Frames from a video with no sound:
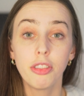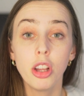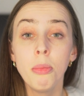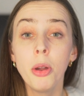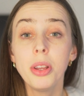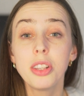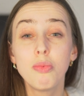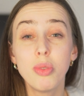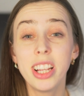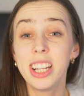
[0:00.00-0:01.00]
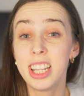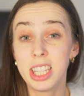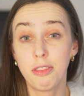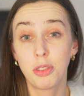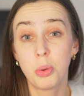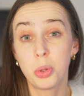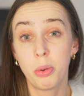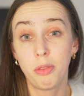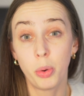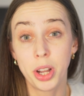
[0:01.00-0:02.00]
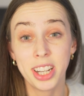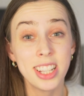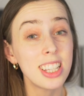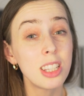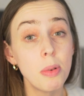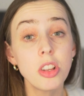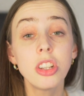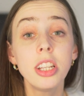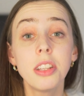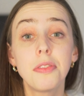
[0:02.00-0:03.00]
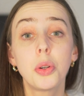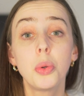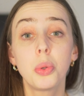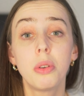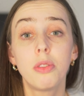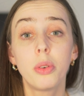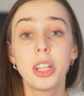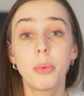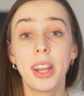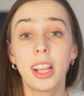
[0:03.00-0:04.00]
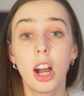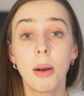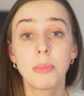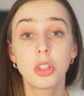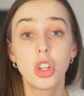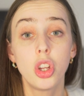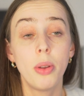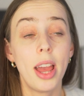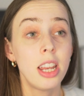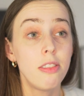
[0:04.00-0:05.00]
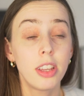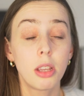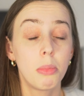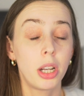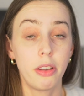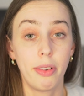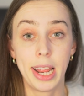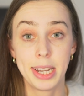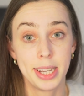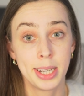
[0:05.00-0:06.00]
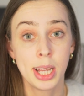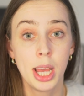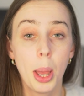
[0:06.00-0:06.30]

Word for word: FOMO is really difficult to avoid, and it's especially difficult to avoid when it comes to anything money related.